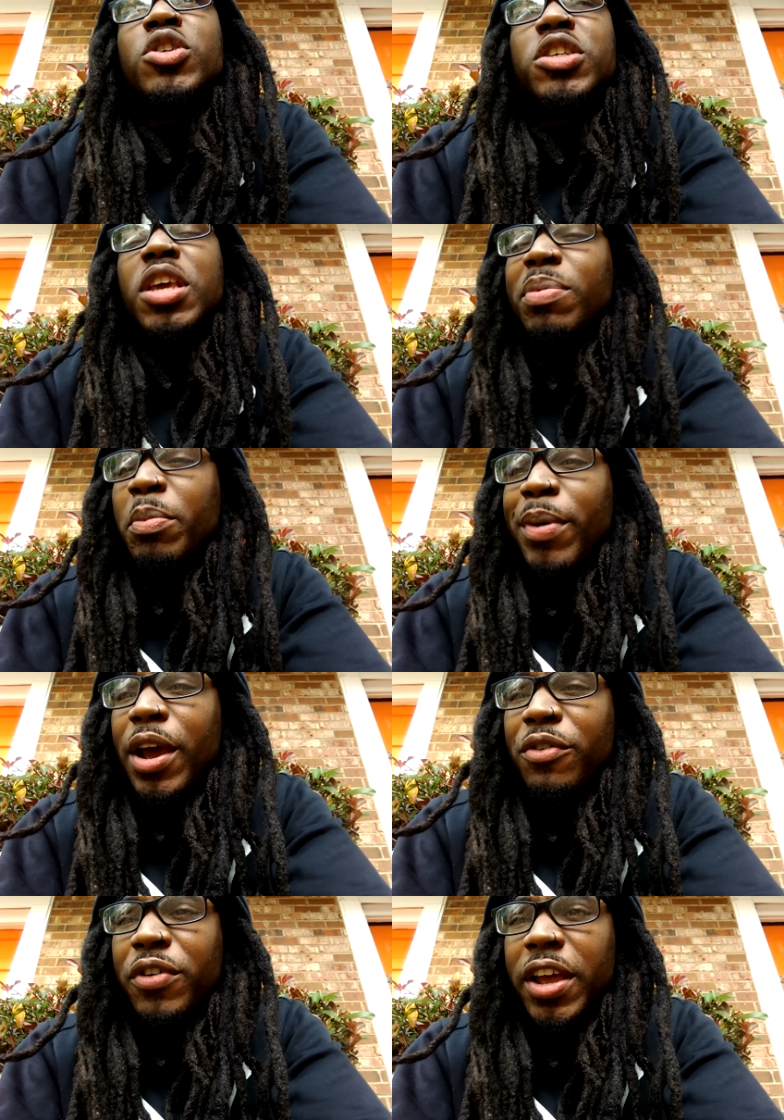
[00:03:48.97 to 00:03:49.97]
just get
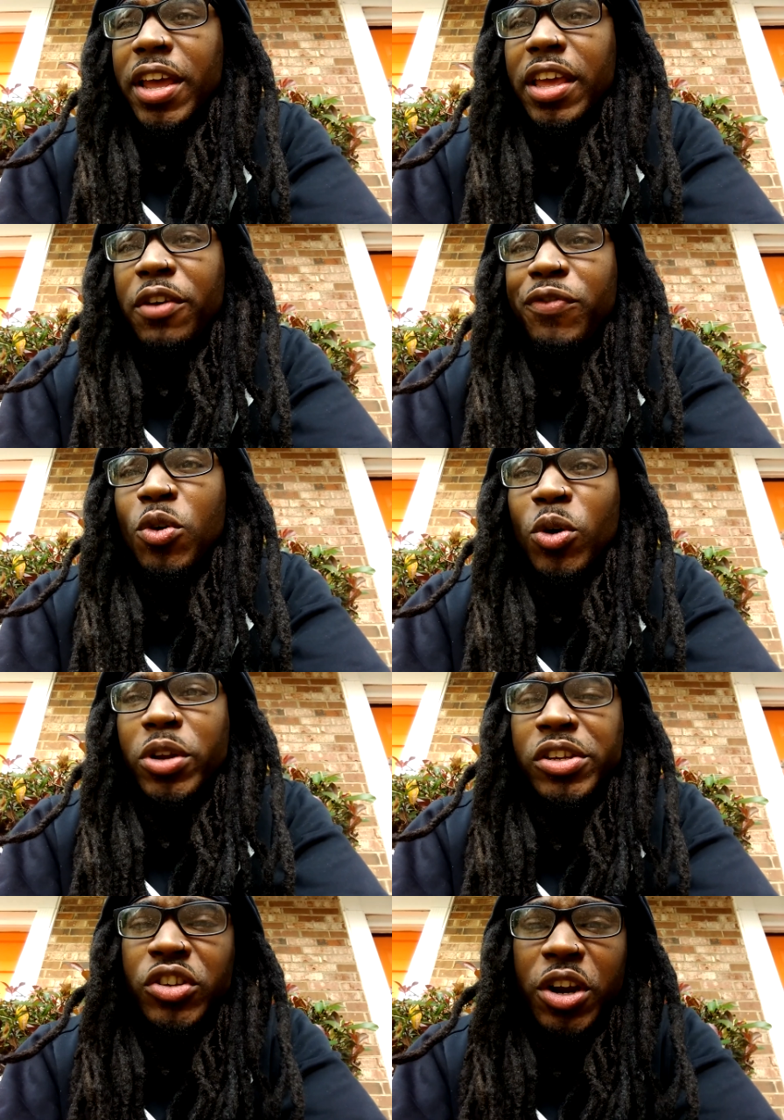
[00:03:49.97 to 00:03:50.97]
prepared for that if you're
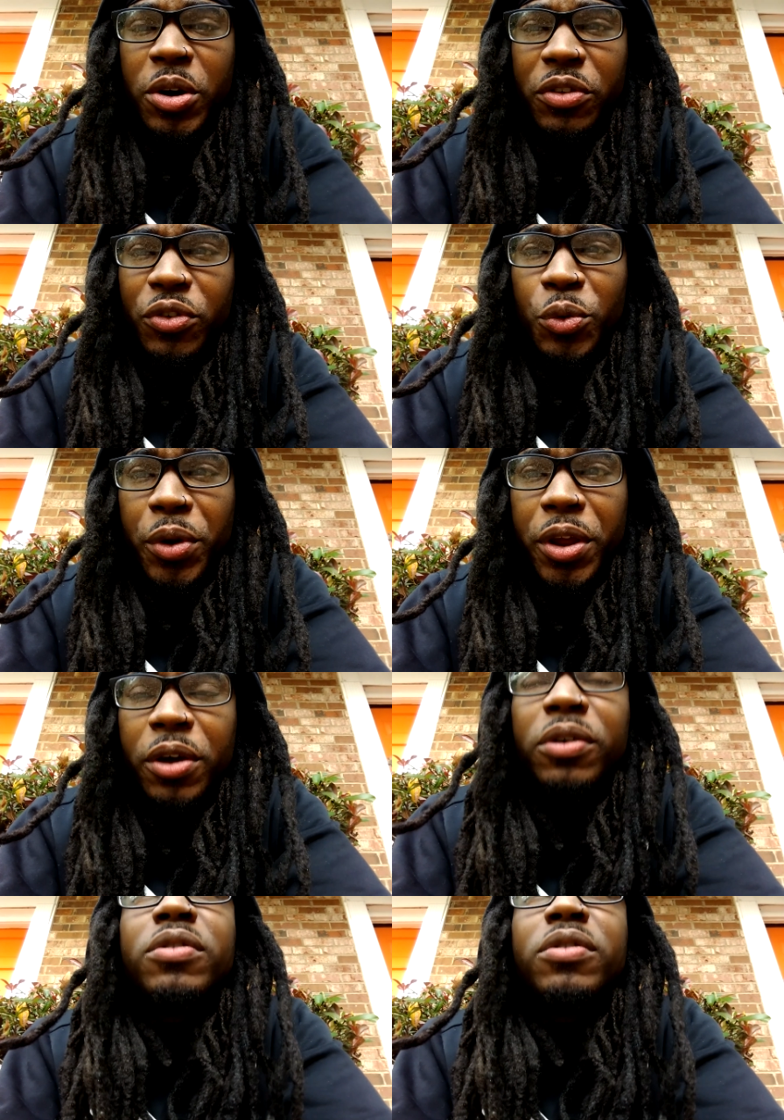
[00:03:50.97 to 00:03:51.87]
on this journey for real.